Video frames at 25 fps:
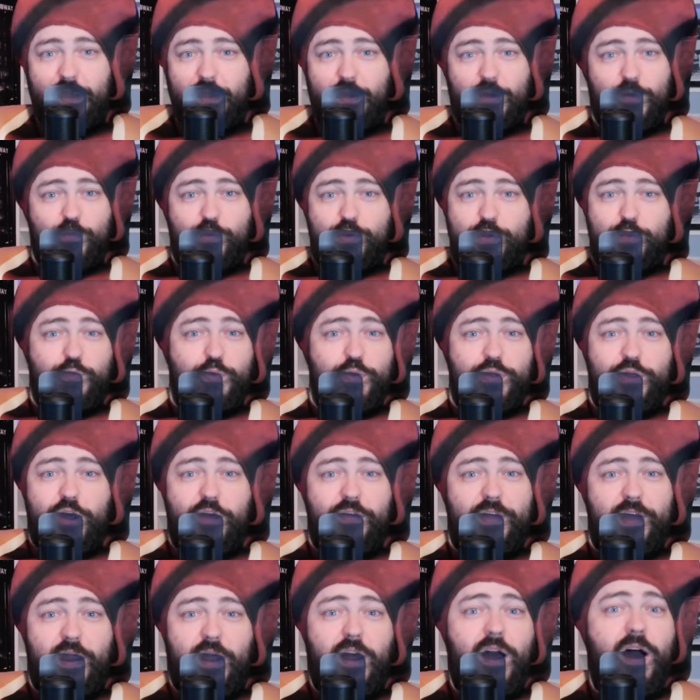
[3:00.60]
With, with all
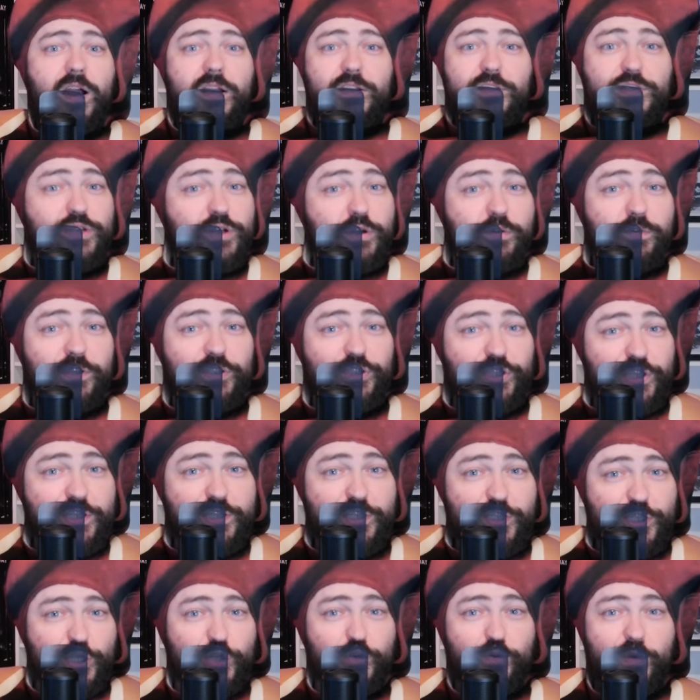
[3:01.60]
that Hawk she's
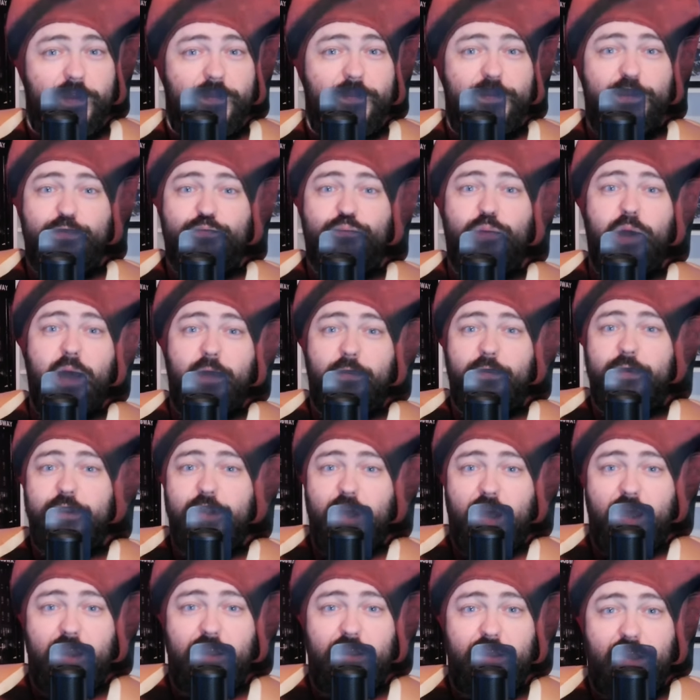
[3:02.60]
doing, there's probably
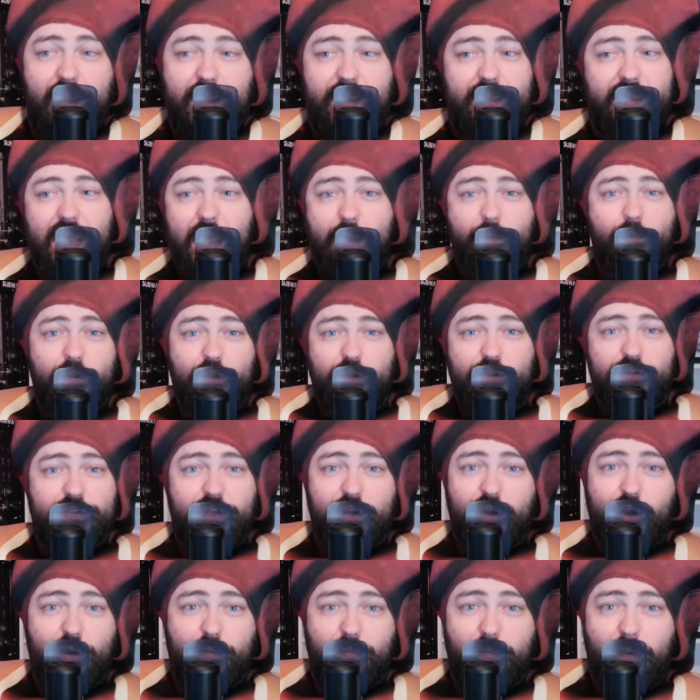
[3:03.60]
not a lot of chemicals
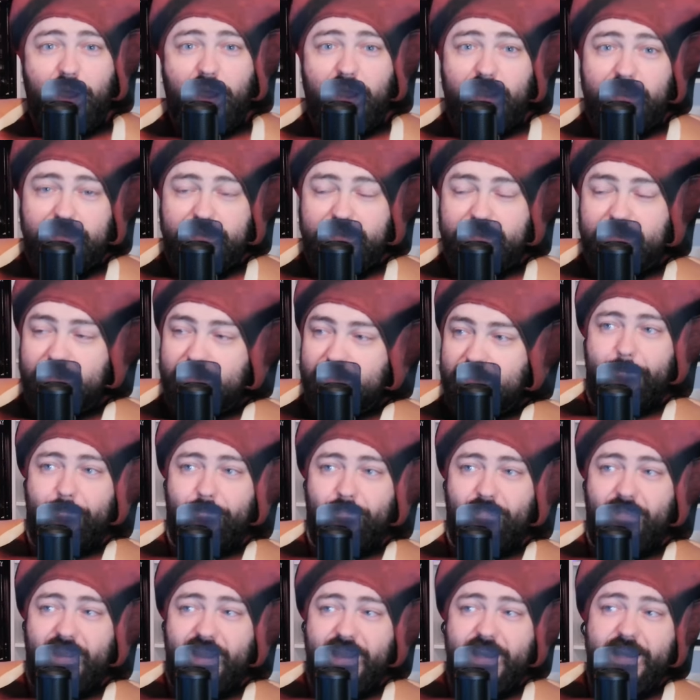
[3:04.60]
in her box.
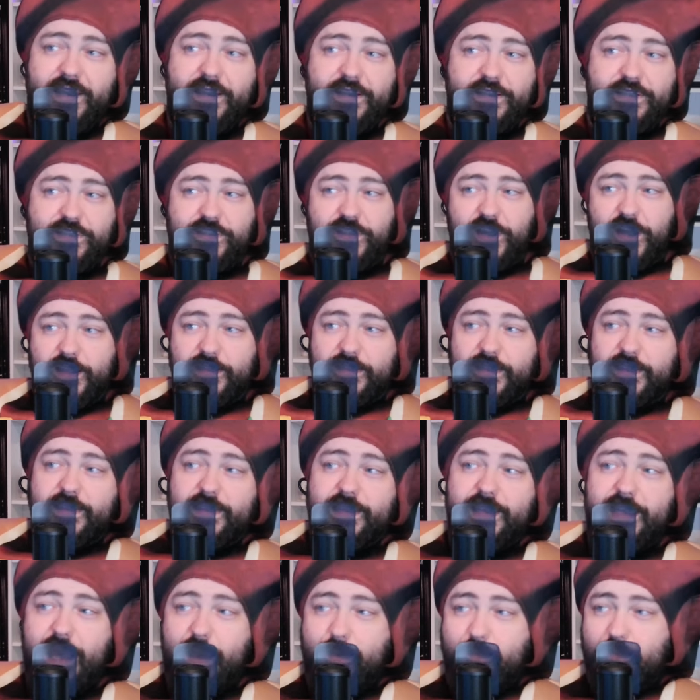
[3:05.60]
It is thought that
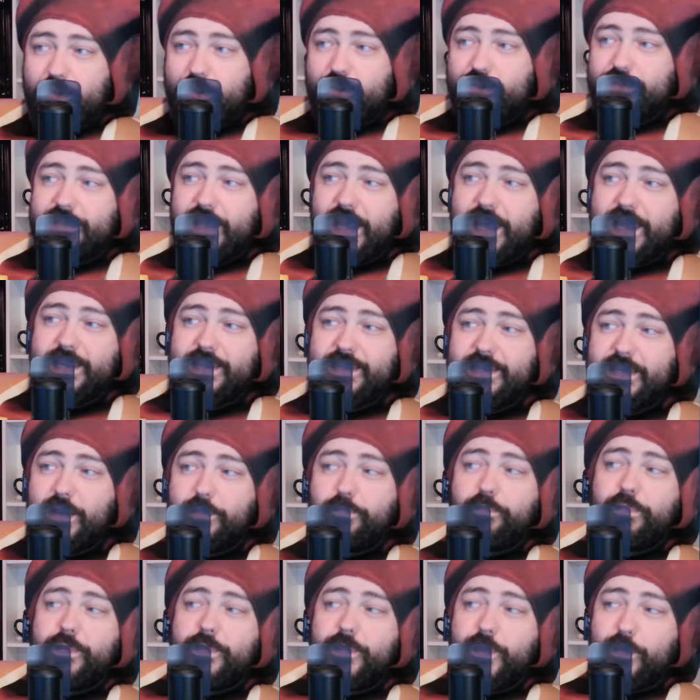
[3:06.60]
the chemicals end
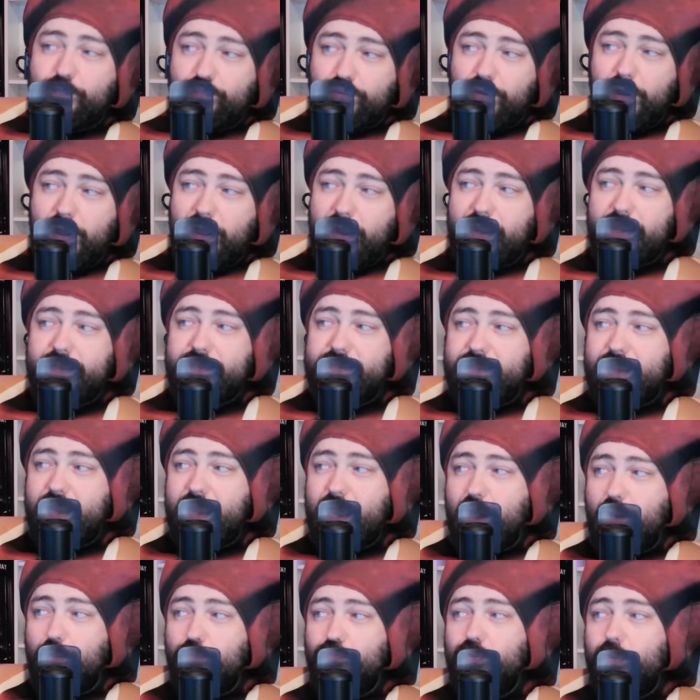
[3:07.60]
up in the products to
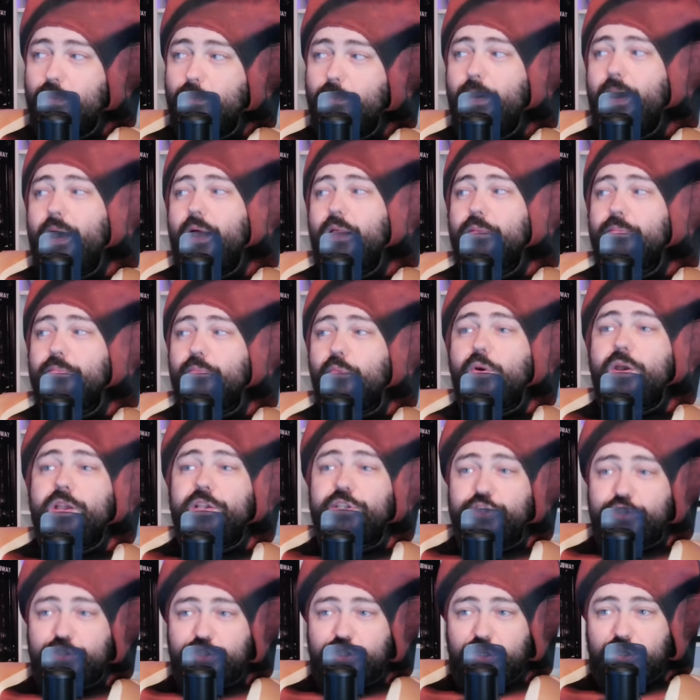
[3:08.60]
help repel
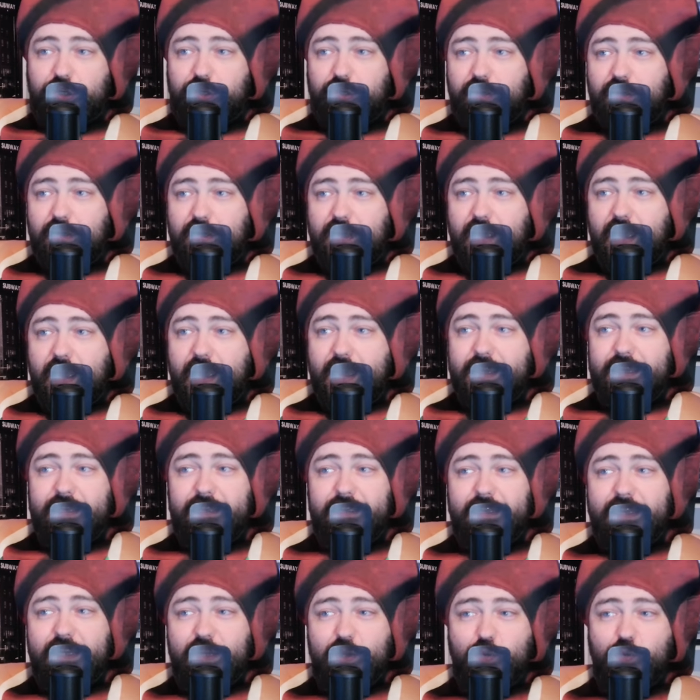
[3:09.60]
moisture and
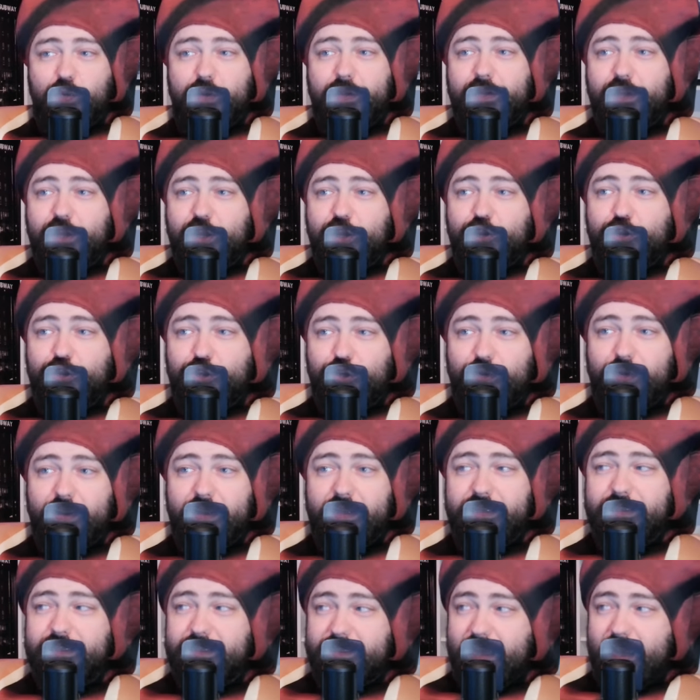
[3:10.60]
liquid
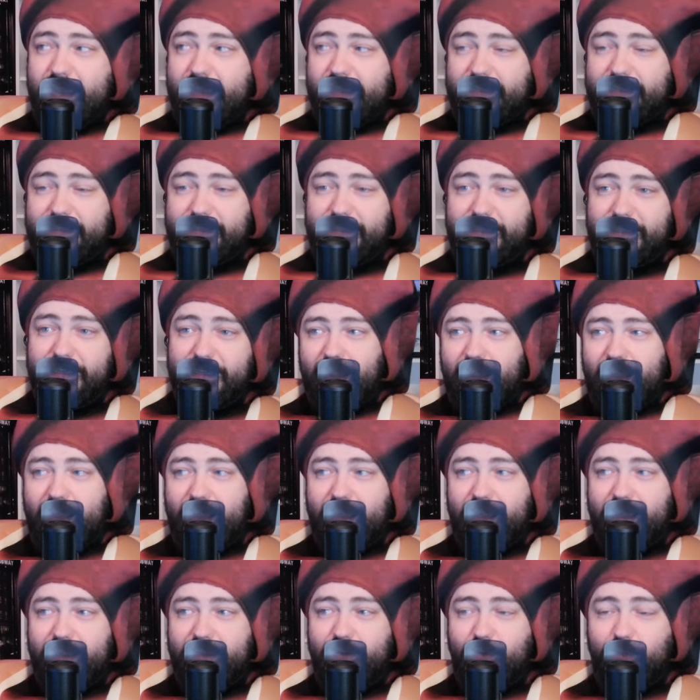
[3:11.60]
during sex.
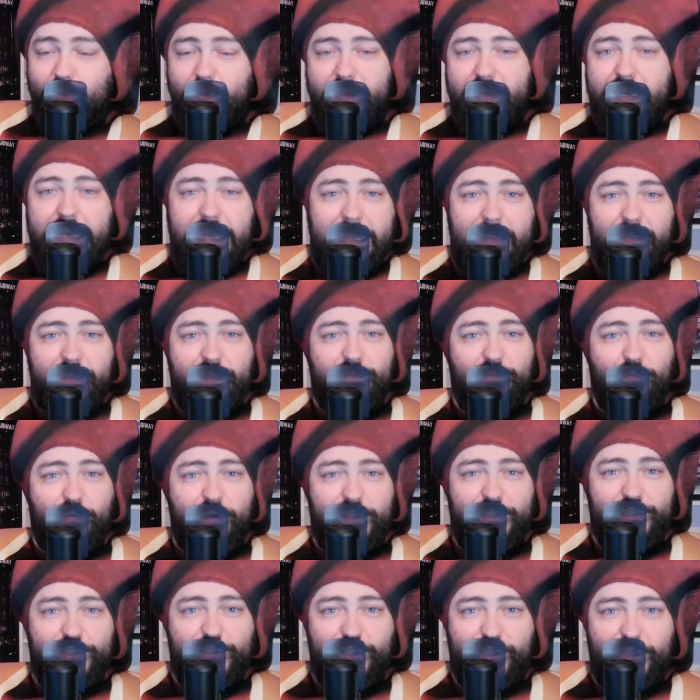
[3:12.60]
Don't we need the
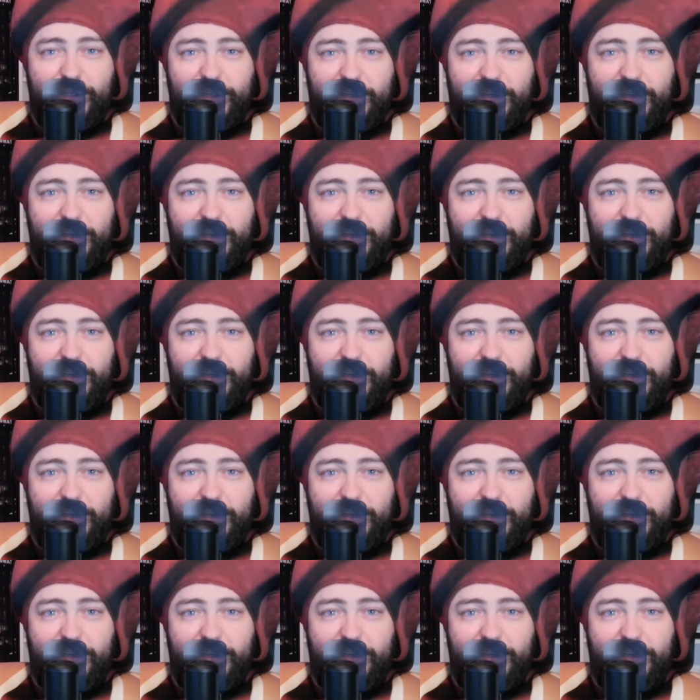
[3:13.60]
moisture?